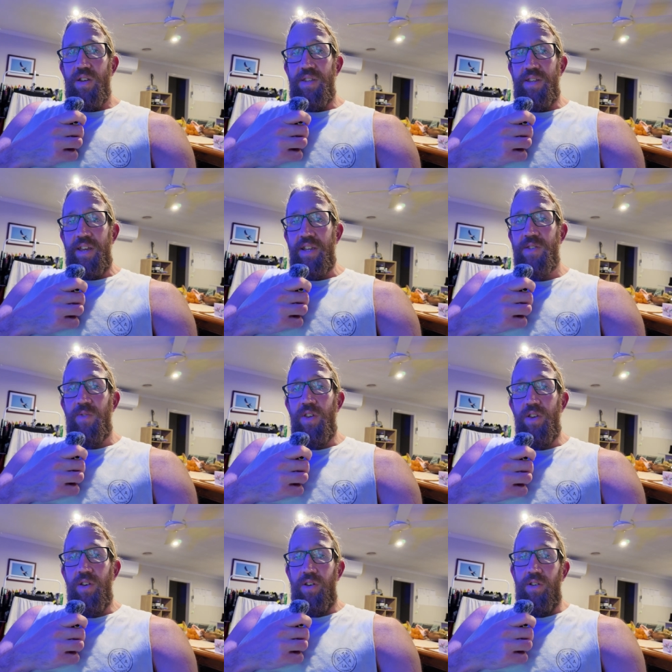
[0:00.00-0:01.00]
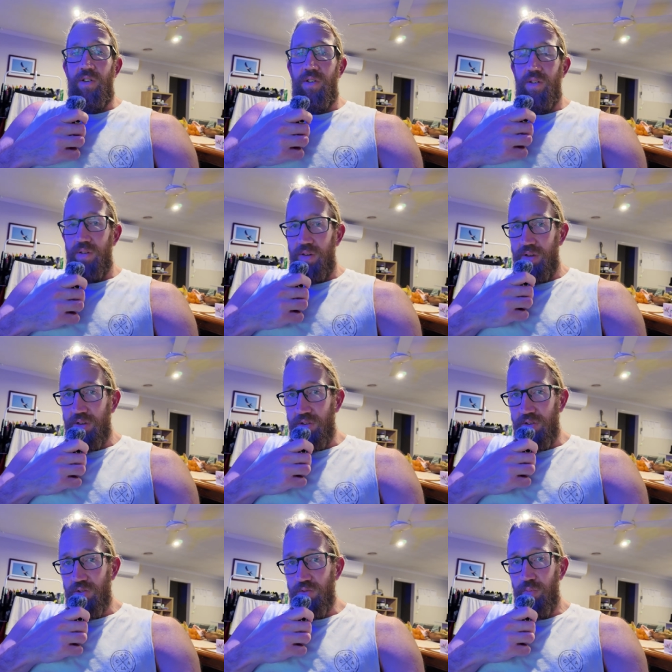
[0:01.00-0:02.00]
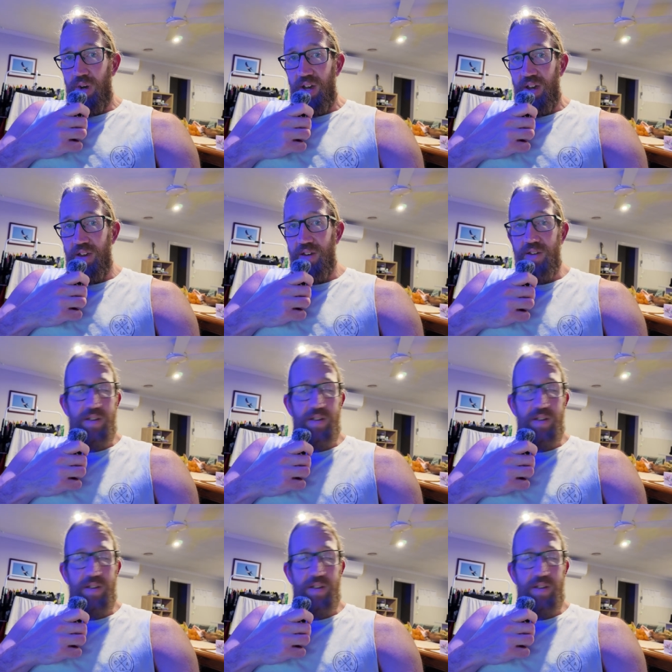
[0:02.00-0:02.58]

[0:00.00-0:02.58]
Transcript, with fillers: in the next video. Goodbye.